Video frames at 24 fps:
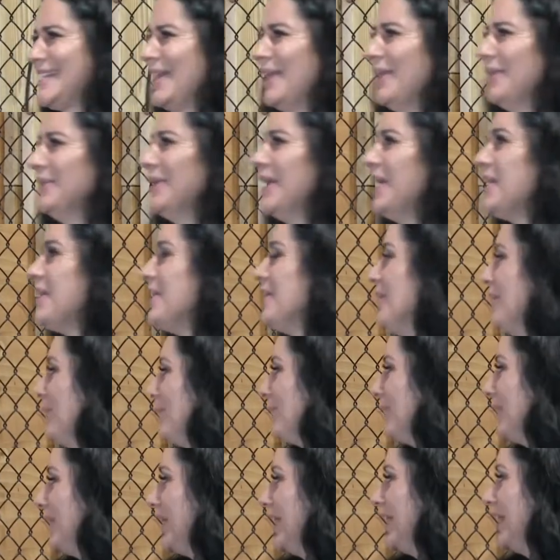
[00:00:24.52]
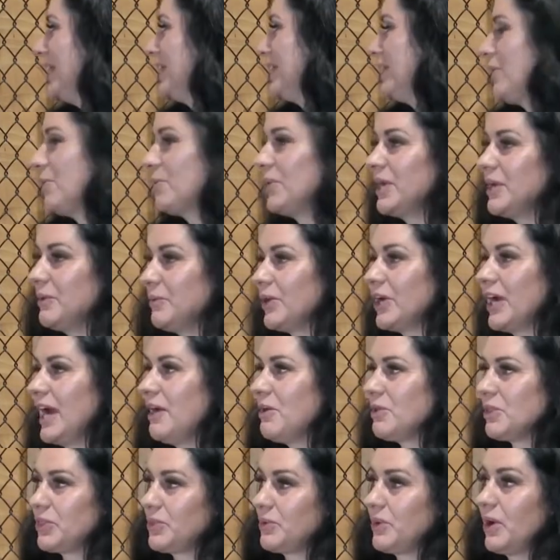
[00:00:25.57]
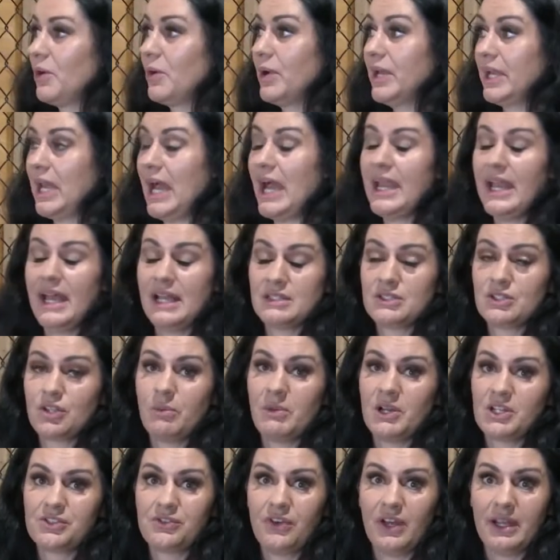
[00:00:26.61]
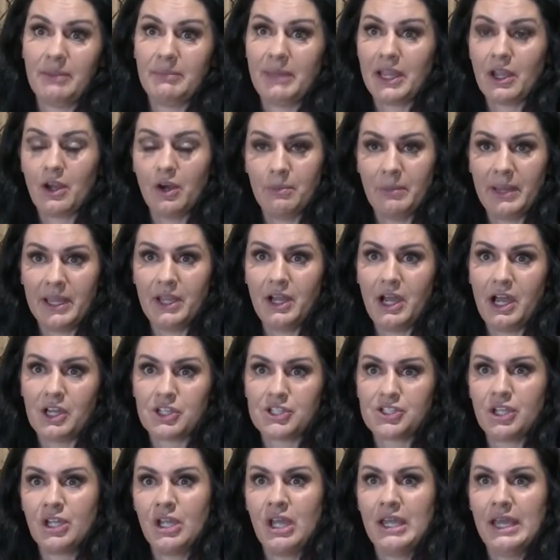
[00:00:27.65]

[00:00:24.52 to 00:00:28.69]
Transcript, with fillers: so when we were out throwing, I had so much fun. I'm like, oh my gosh,